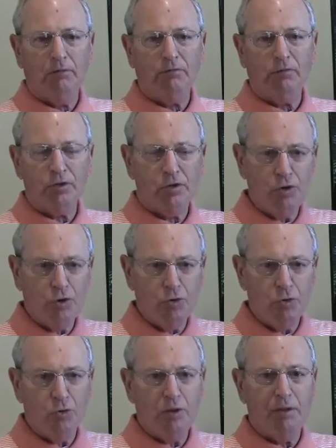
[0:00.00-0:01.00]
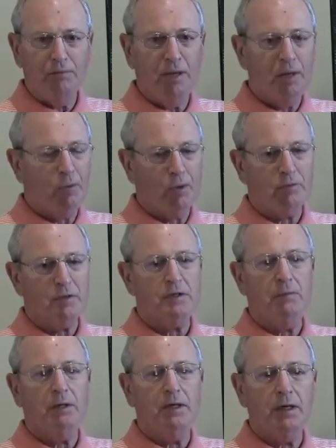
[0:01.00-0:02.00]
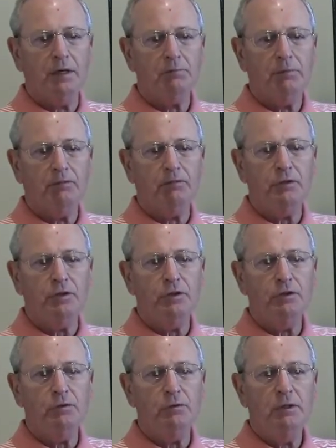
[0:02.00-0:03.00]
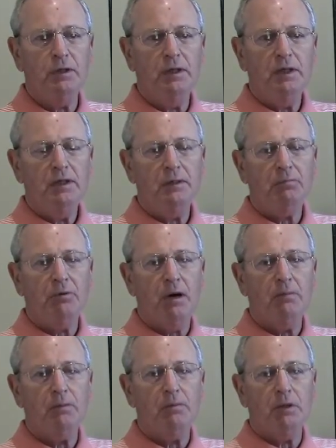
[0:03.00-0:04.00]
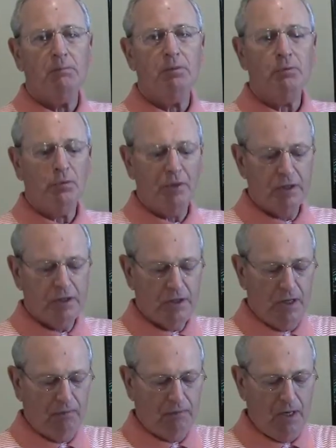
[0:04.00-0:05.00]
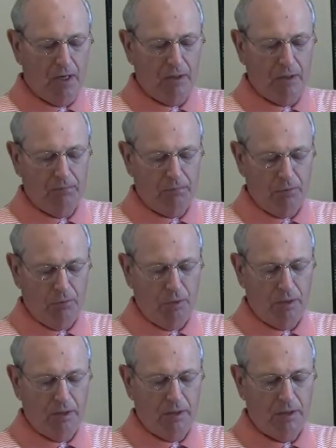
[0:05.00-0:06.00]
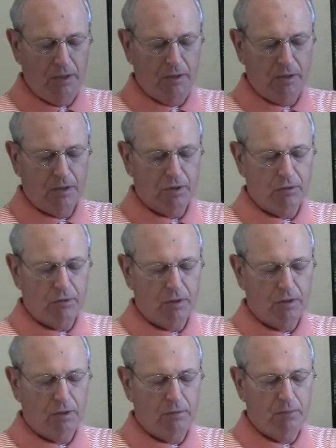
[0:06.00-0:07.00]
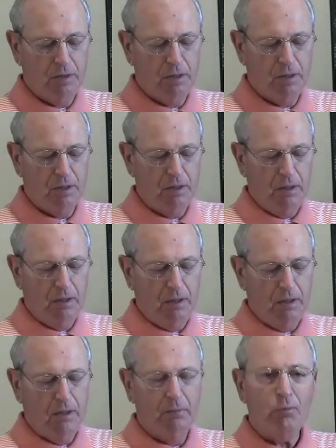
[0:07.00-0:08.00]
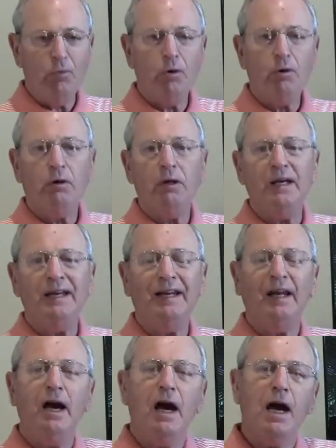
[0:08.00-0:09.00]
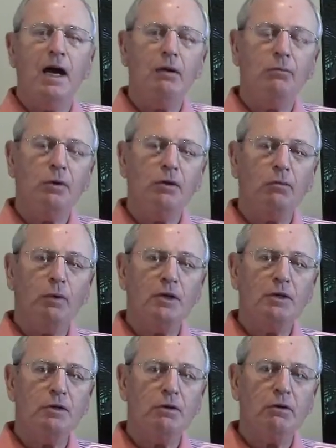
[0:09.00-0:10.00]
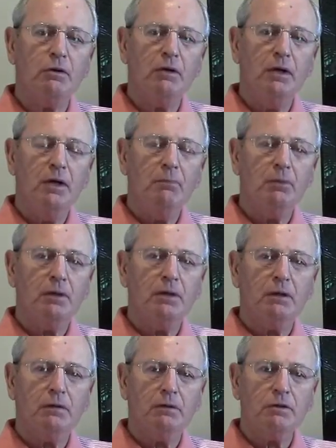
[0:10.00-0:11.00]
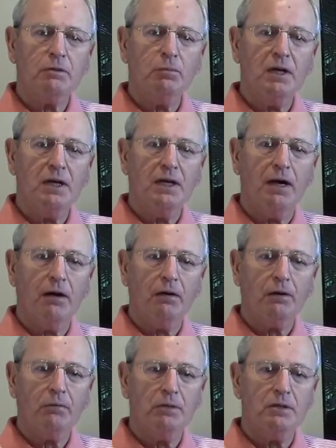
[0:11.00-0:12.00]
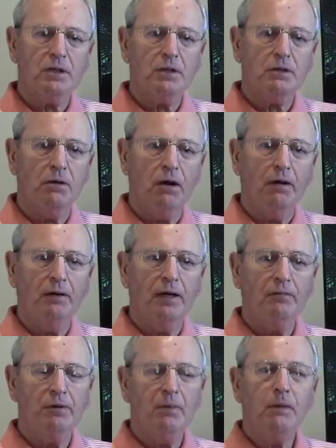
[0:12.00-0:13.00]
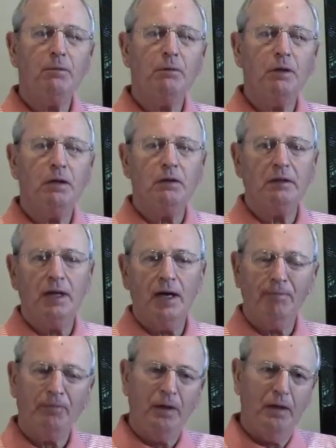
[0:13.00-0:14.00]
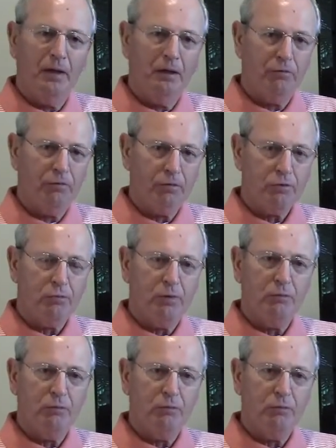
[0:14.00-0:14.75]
for you, it may work for somebody else, but for you, you probably want to pull this shaft out and put one in there that's going to be more in line with what your particular swing characteristics are. Now remember, we looked at the first